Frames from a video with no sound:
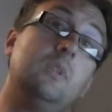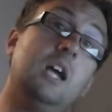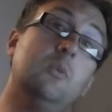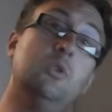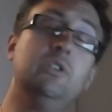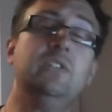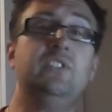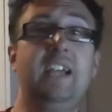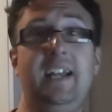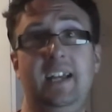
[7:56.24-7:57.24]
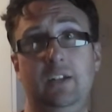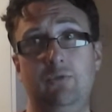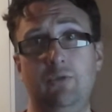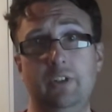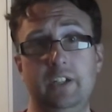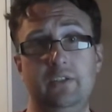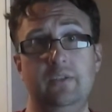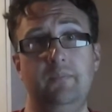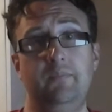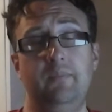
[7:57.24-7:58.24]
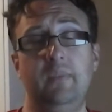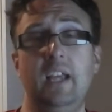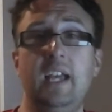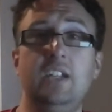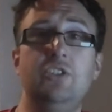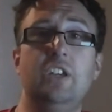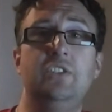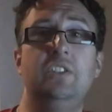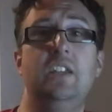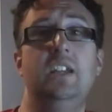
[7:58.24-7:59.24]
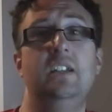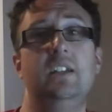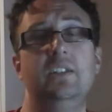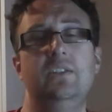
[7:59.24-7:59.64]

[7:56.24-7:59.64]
I will give Dan Aykroyd and Justin